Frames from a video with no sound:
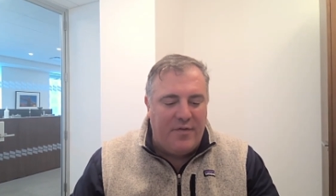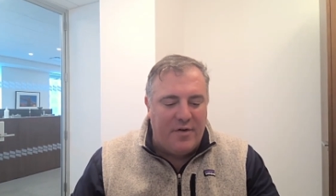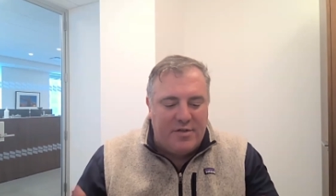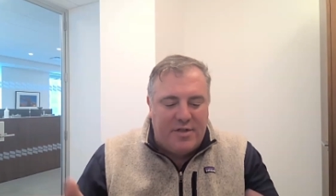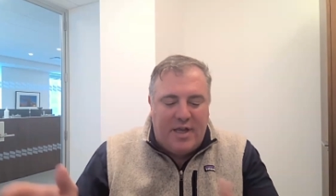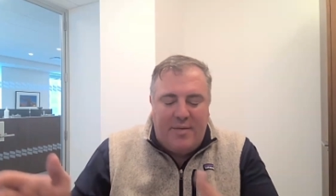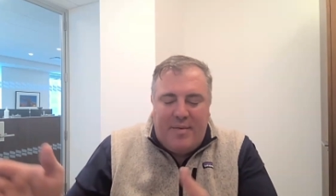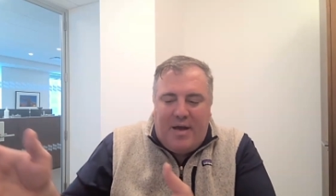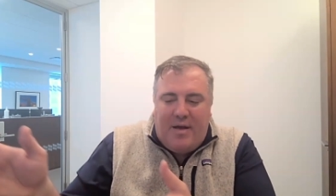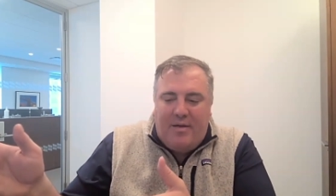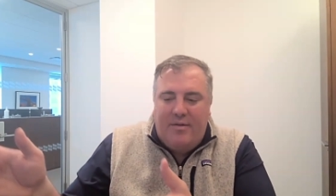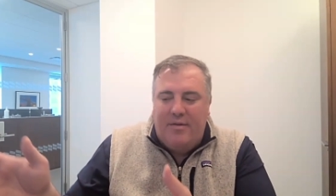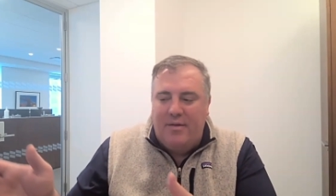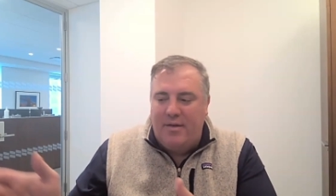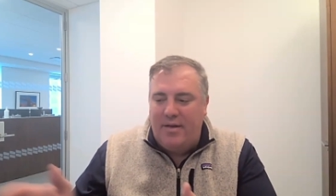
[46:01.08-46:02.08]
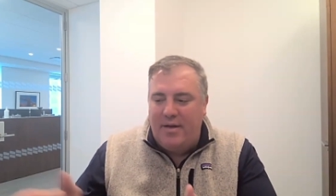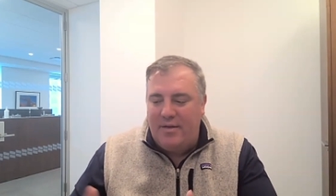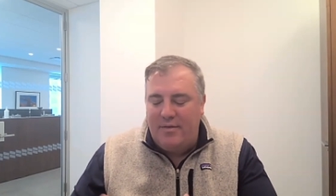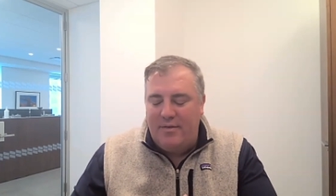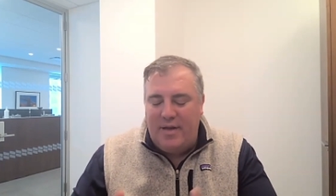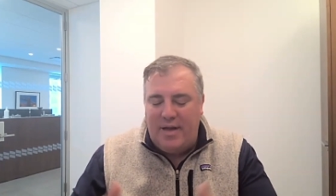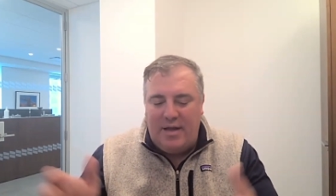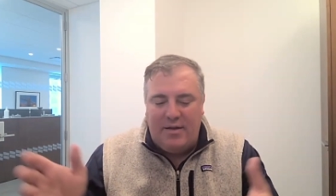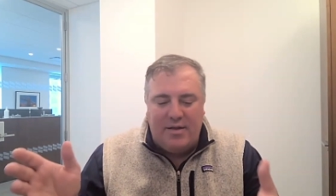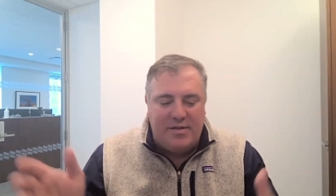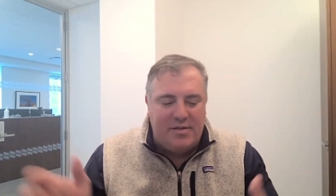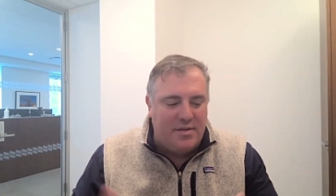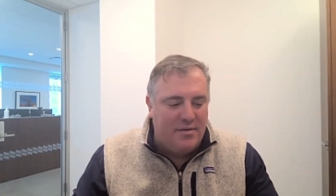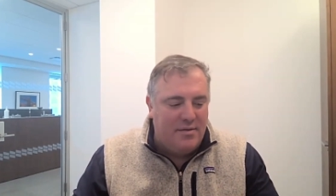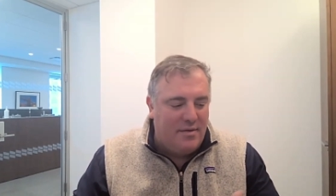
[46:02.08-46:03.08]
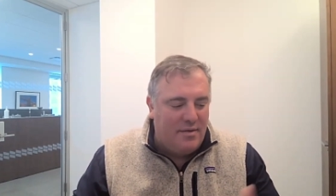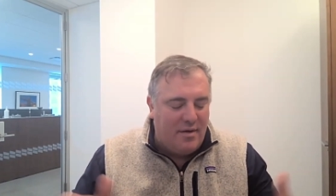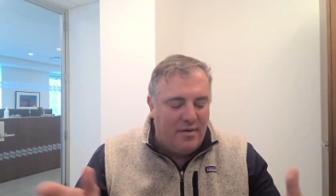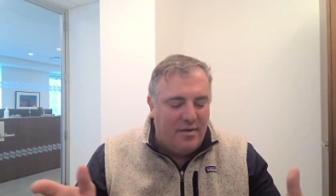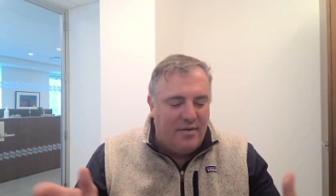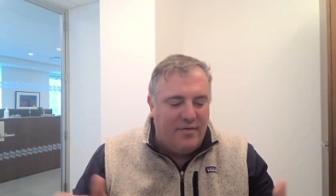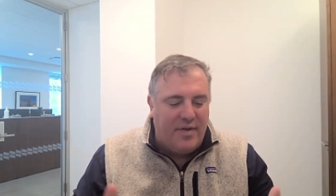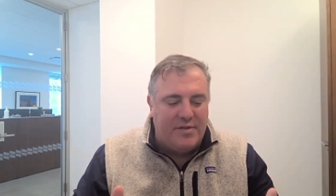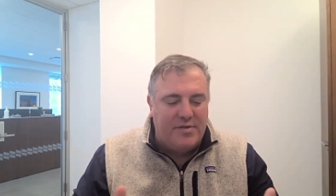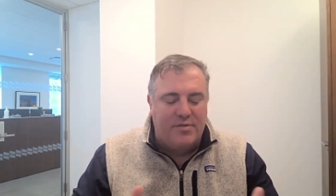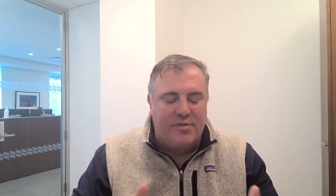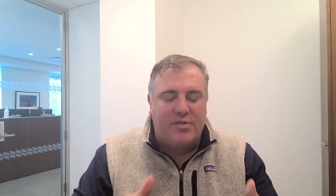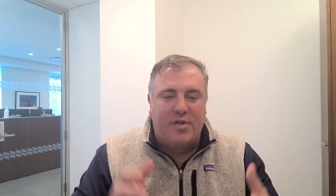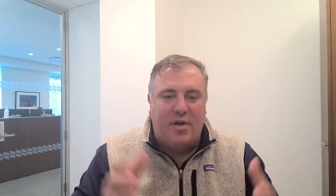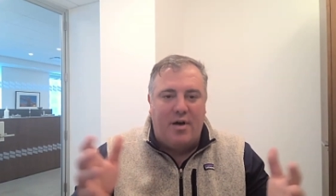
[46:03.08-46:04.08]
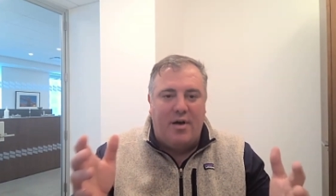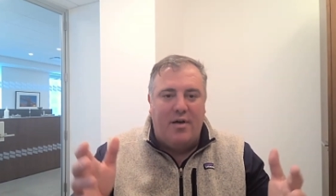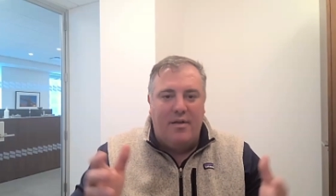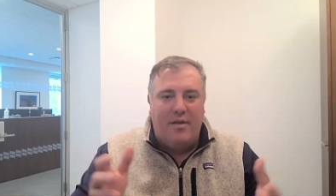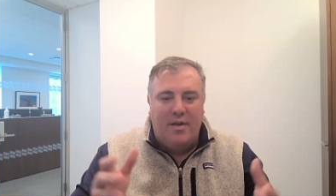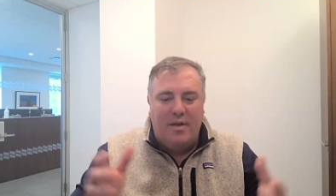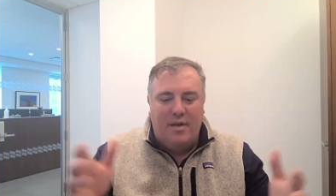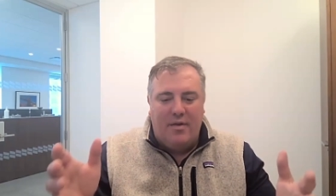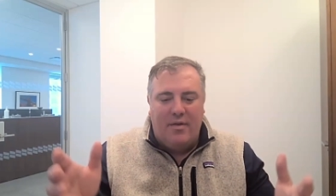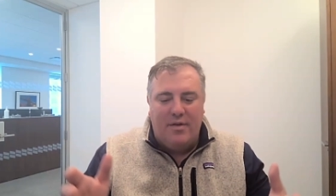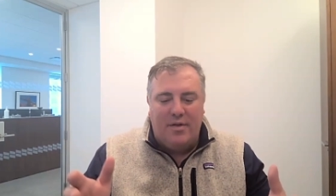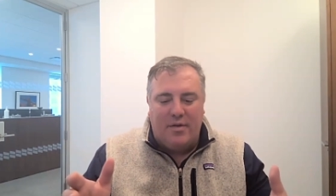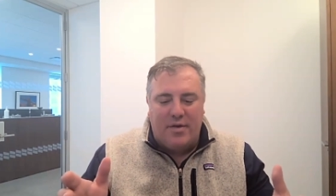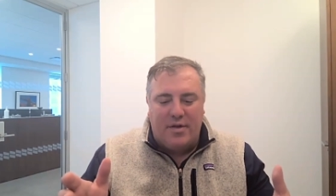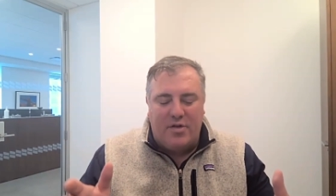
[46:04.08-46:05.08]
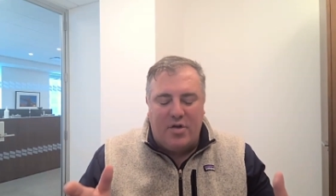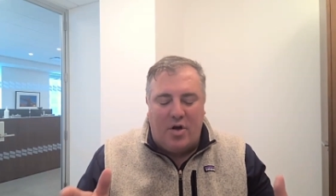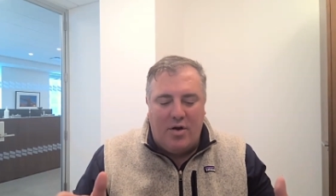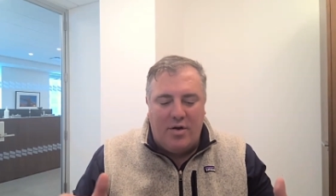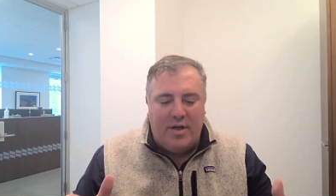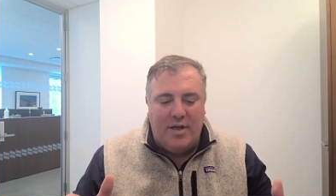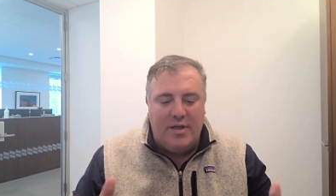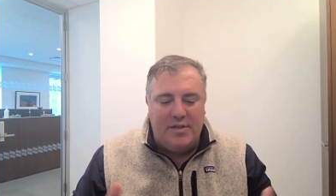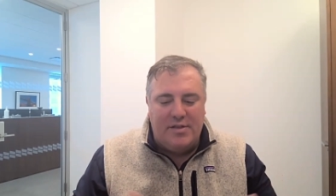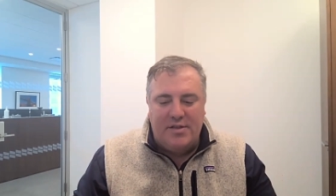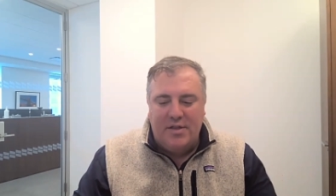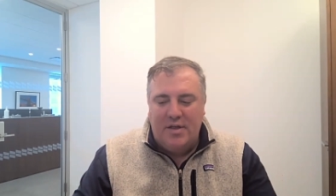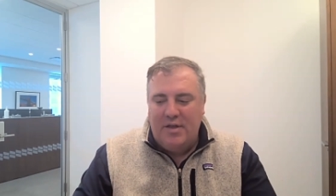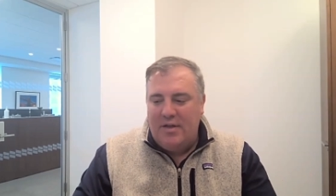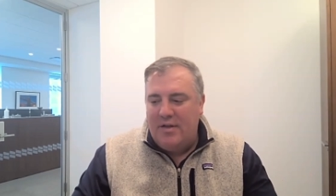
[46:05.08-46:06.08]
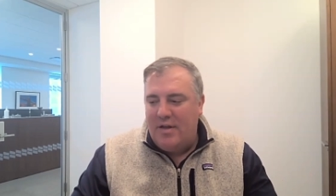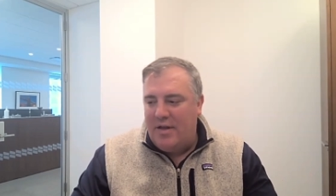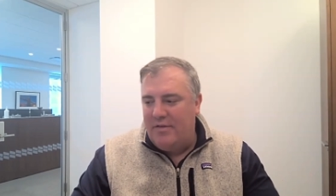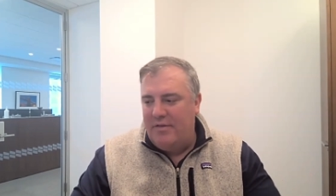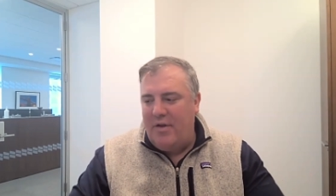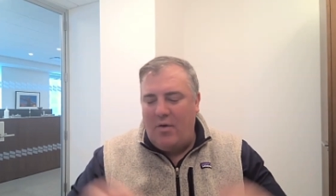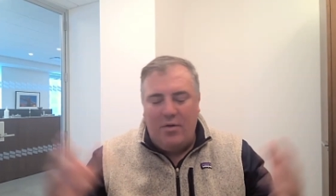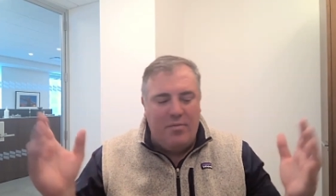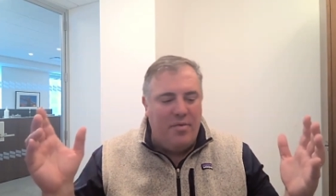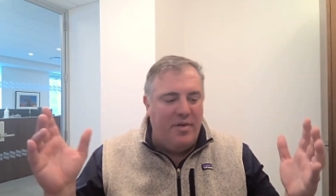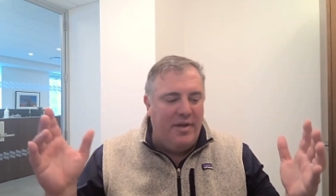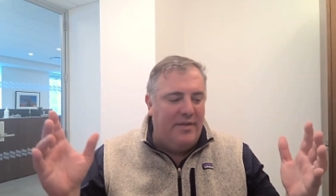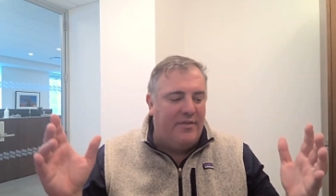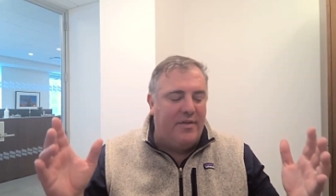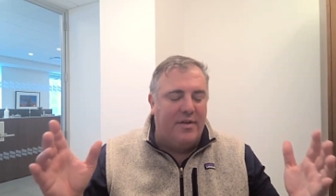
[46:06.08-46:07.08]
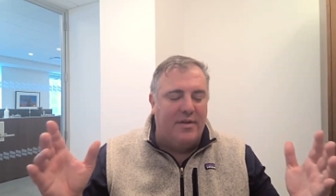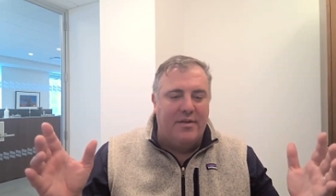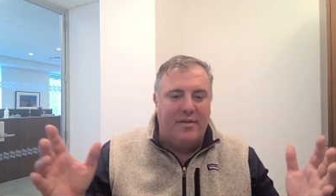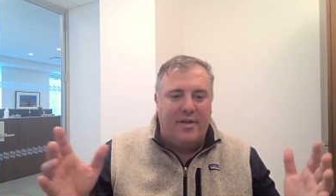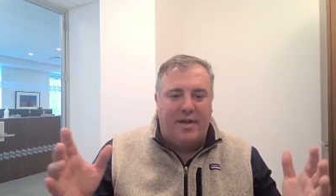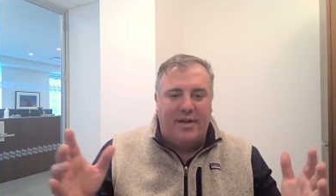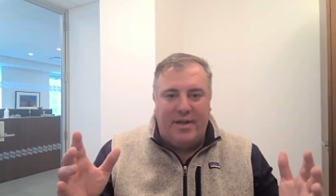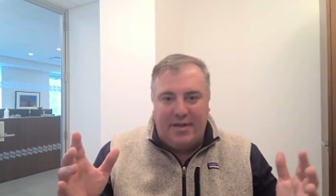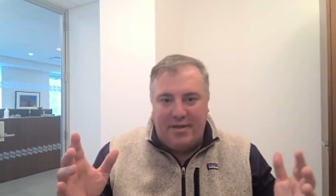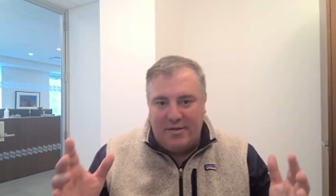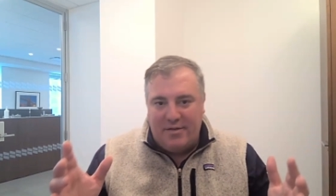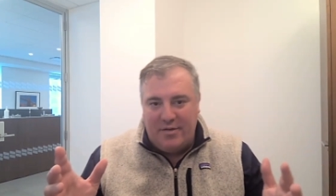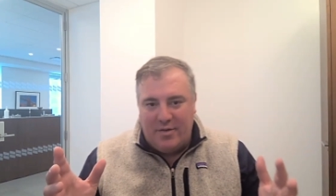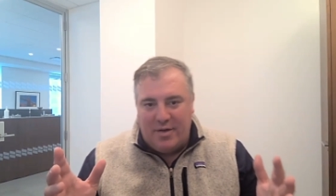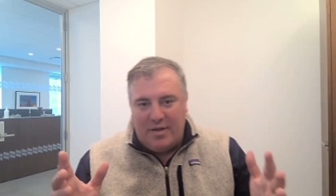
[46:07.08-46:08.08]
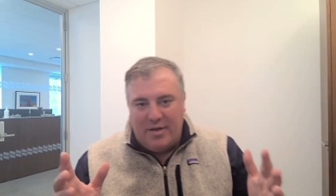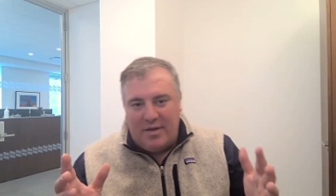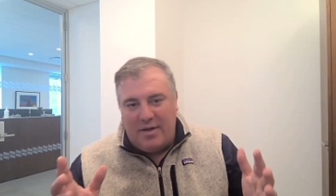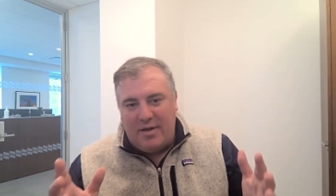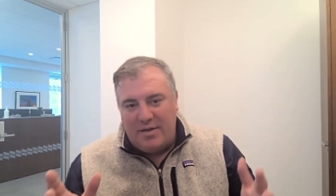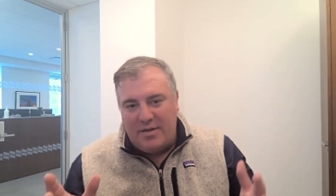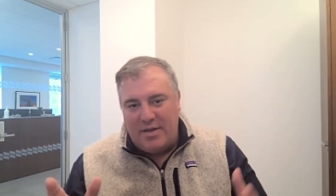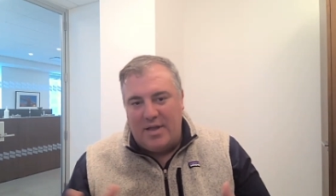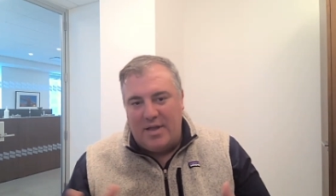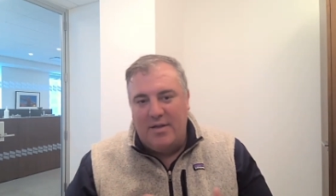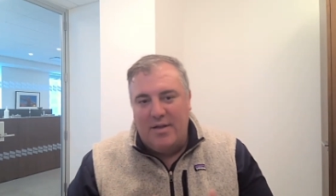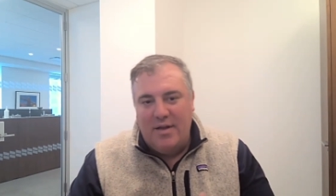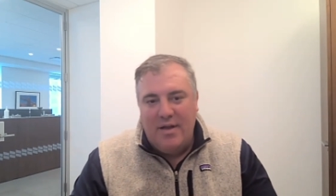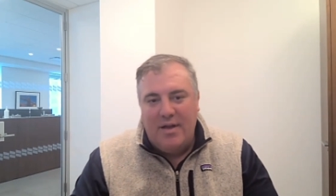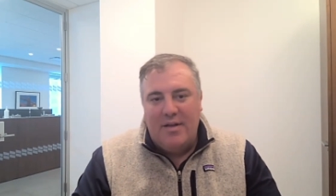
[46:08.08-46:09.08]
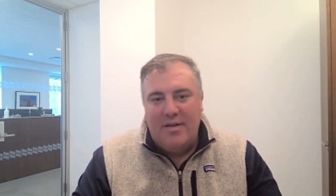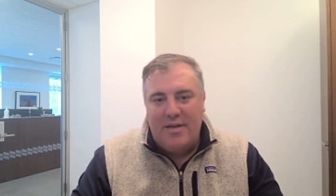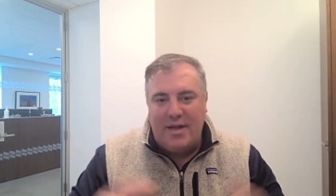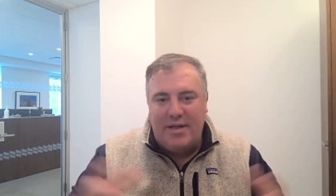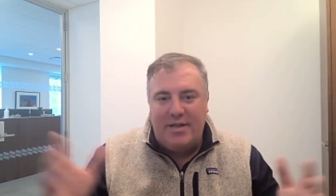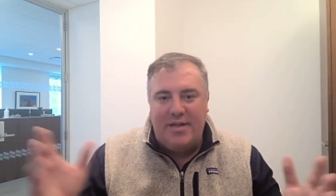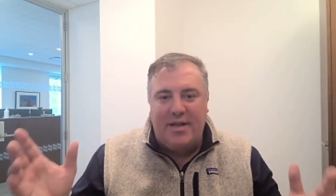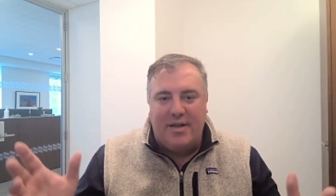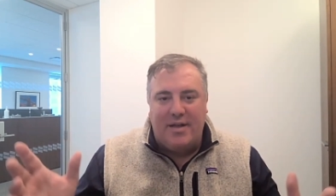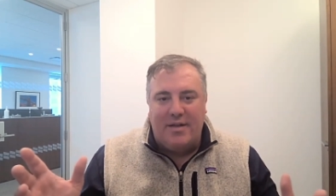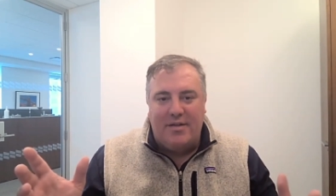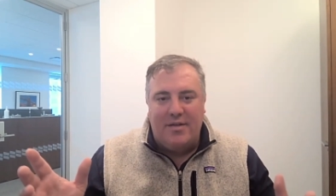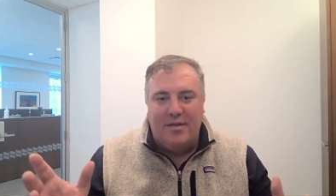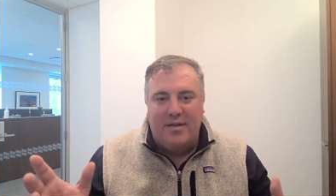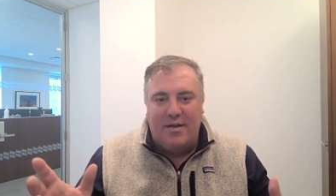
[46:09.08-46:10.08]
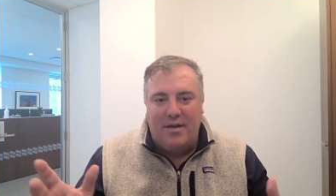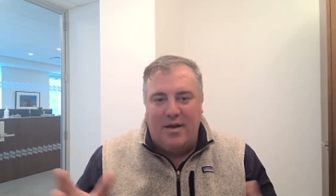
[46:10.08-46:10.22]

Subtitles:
it first came out and analysts and investors saw it, the targets, no one believed like he could do it, and then they did it.